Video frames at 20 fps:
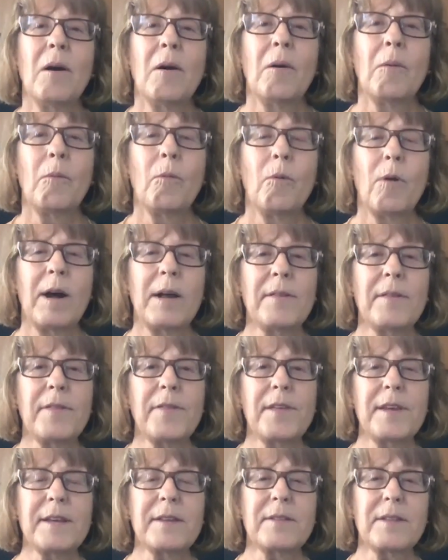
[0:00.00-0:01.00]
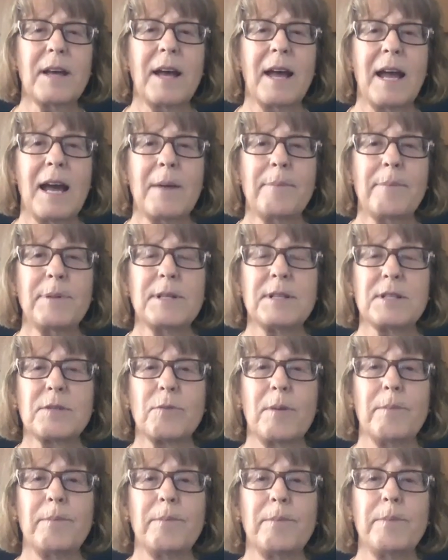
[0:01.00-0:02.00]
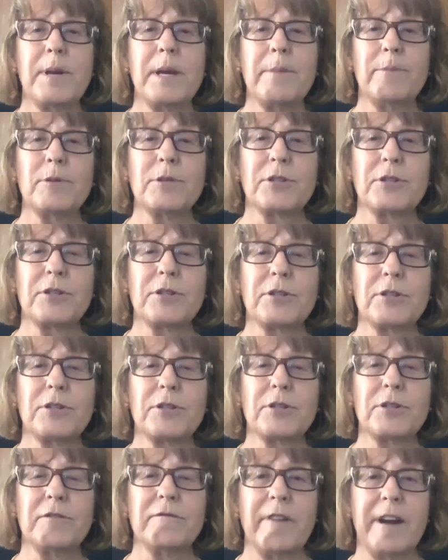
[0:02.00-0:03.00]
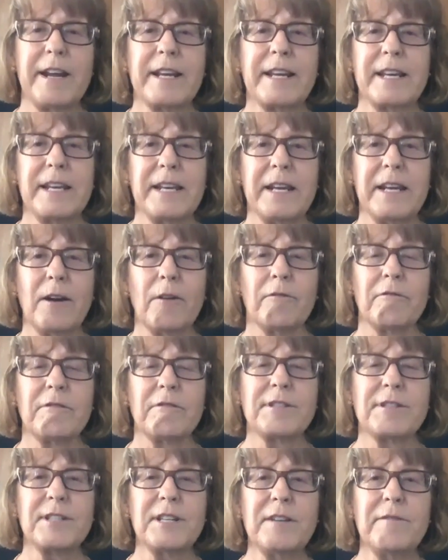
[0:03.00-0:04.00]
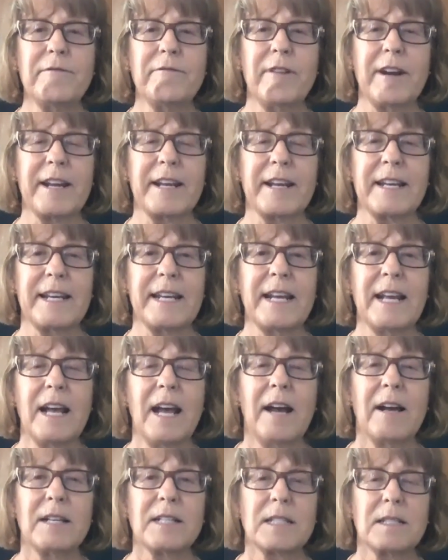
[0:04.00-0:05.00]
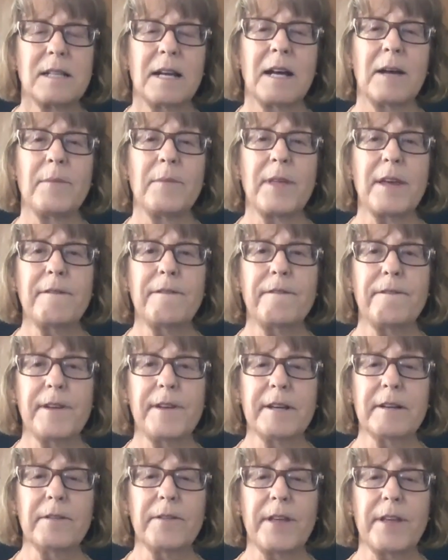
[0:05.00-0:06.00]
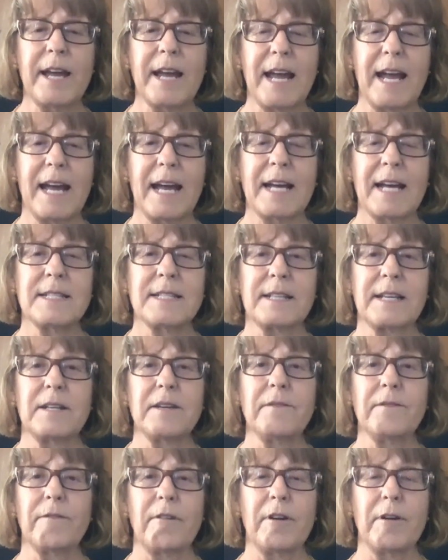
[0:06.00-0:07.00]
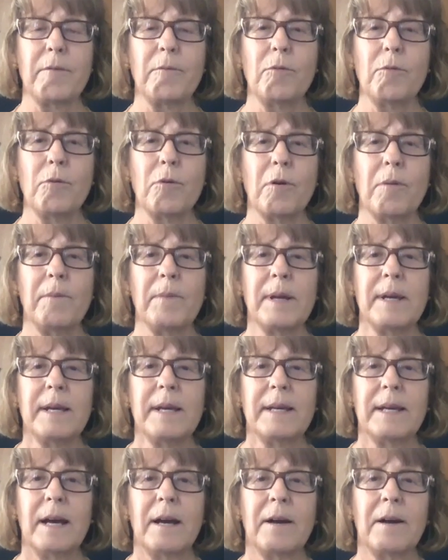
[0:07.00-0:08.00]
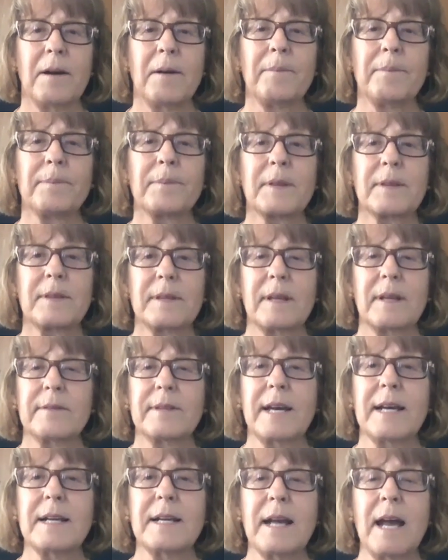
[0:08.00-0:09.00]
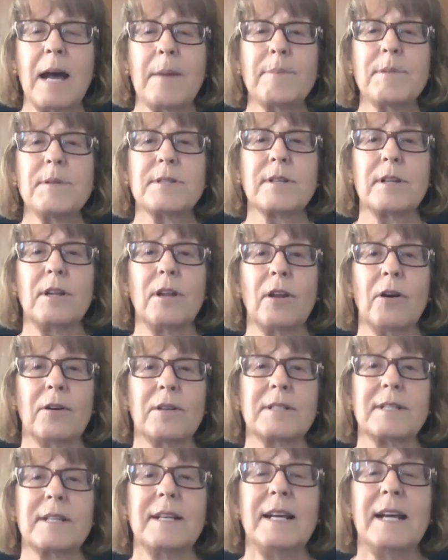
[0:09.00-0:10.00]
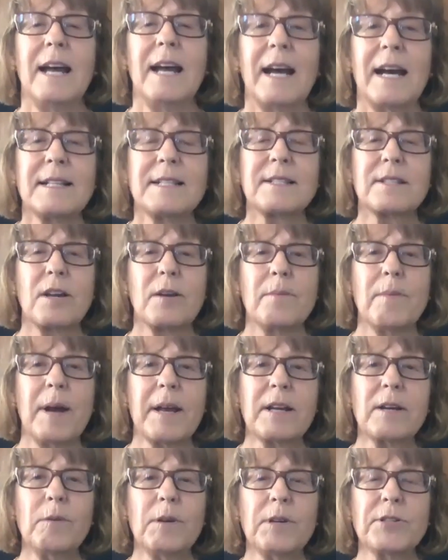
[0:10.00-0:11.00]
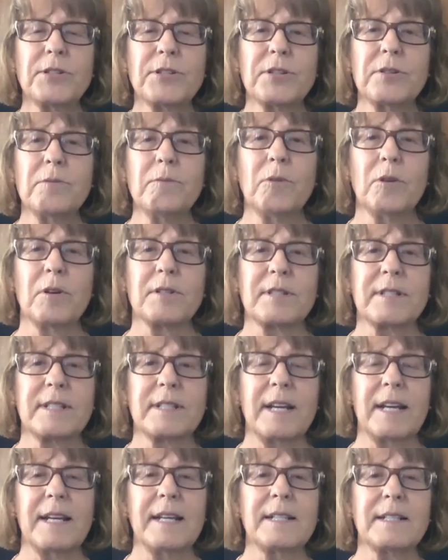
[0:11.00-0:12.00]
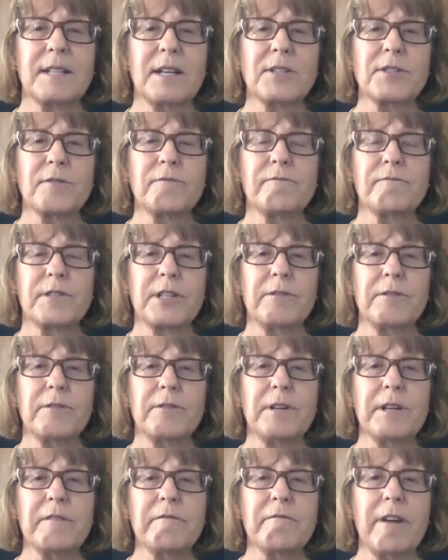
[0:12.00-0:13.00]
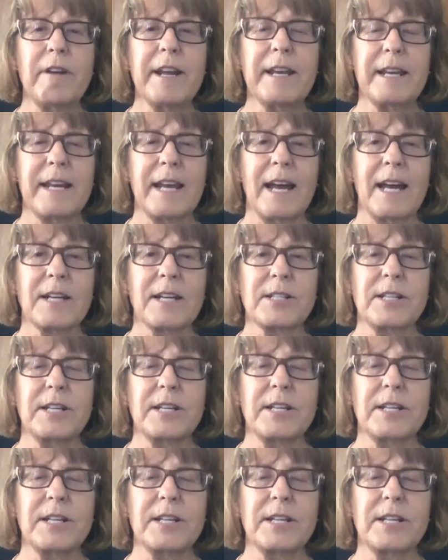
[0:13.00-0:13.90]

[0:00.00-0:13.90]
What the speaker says: one thing that happens when people do Reiki or receive Reiki, they feel their hands getting very warm. that happens a lot. And so my question was, does doing Reiki actually